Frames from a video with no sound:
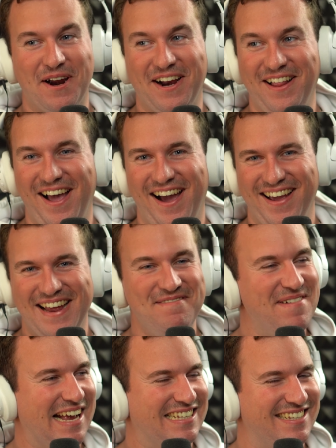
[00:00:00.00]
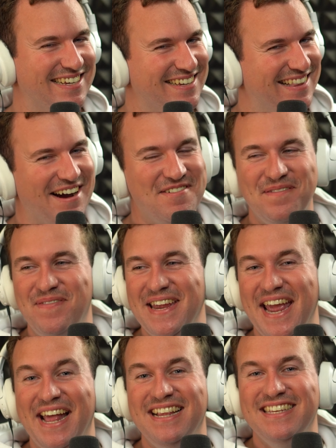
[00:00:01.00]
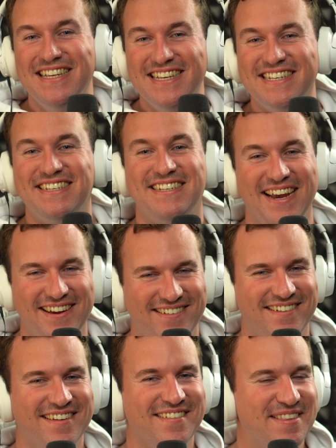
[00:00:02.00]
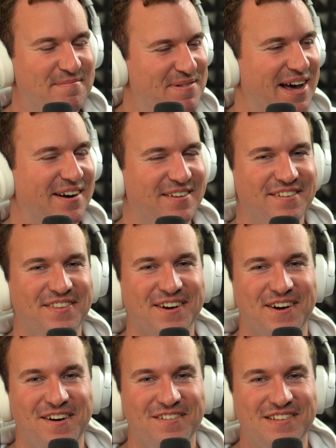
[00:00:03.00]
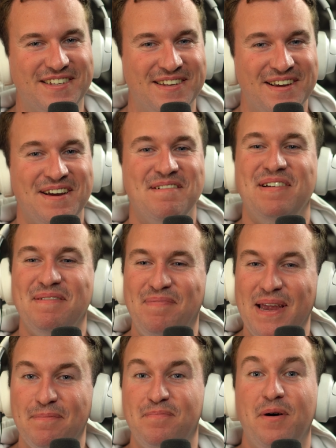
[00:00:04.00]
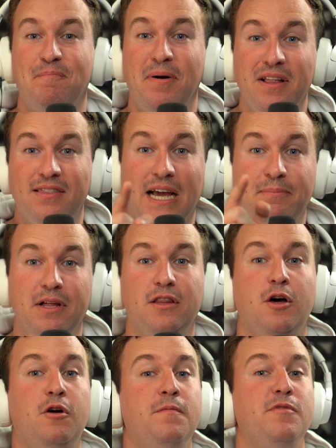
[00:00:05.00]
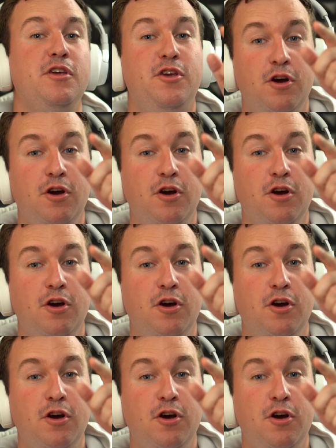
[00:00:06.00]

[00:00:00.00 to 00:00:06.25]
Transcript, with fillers: Barella, and Messi. That would be insane. Yep. The battle of the goats. But people, put down below